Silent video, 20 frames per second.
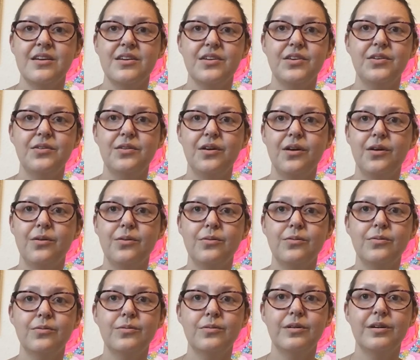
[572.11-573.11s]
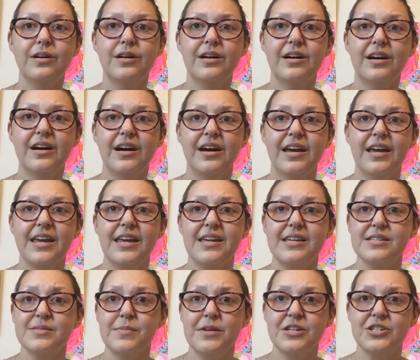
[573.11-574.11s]

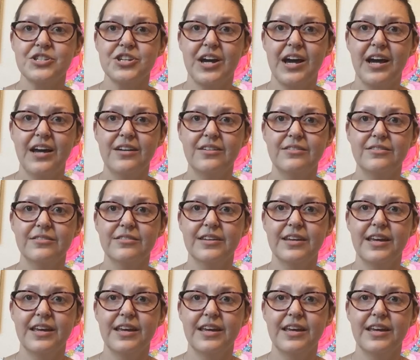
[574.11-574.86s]
he's my child